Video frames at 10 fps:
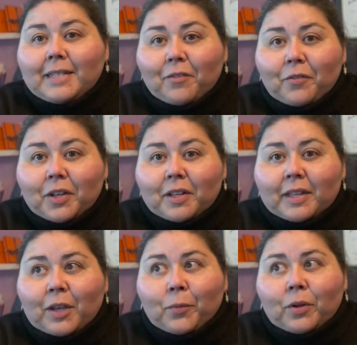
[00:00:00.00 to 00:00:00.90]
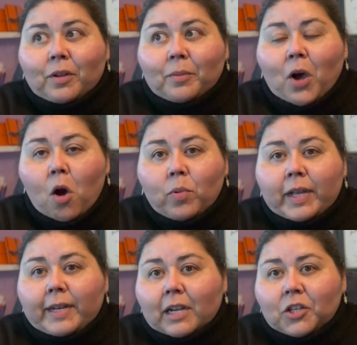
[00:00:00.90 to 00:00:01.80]
definitely will
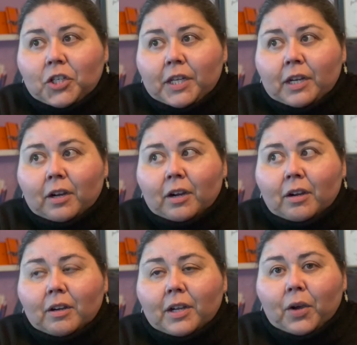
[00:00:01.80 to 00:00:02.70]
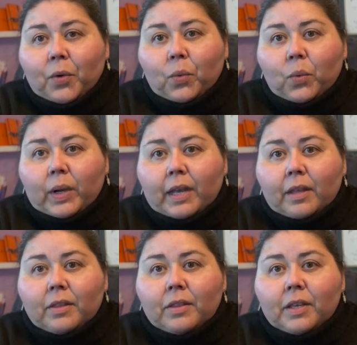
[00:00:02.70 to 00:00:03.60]
probably next year go with,